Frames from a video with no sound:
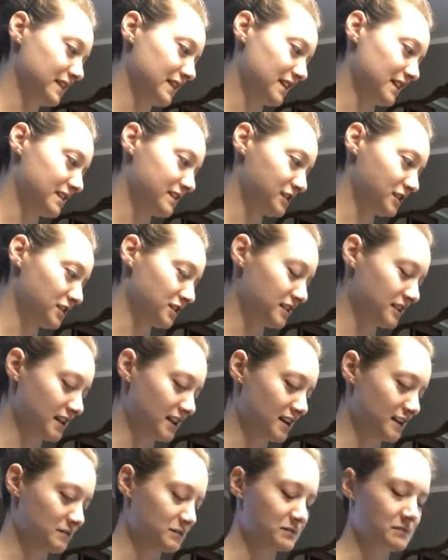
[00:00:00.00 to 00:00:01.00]
then I started
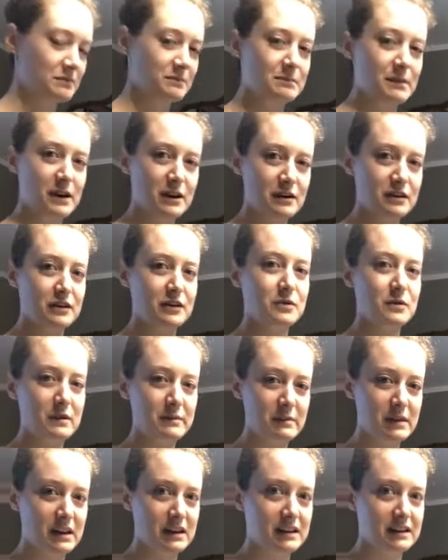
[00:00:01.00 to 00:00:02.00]
getting better
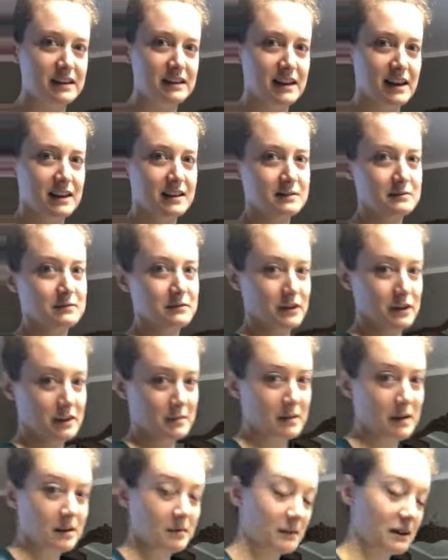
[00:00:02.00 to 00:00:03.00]
equipment, and that
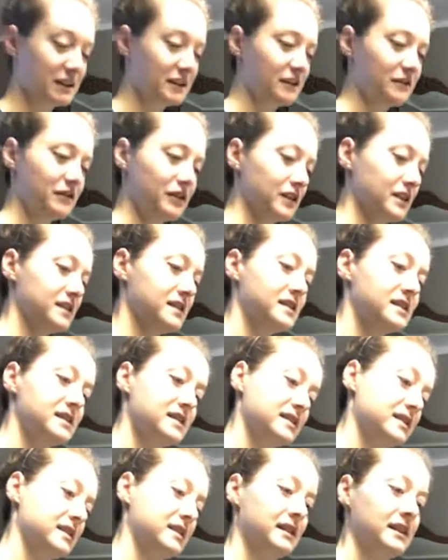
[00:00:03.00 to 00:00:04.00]
really made a big
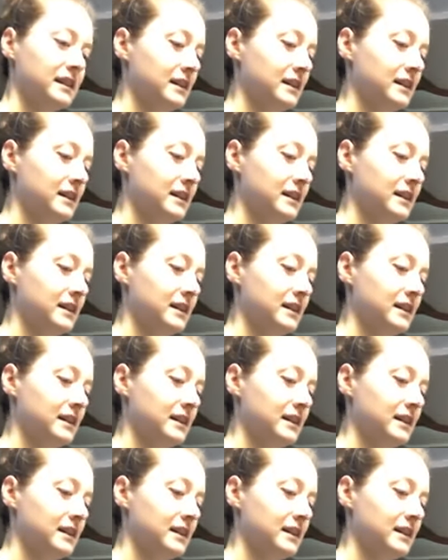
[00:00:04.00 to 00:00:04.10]
difference.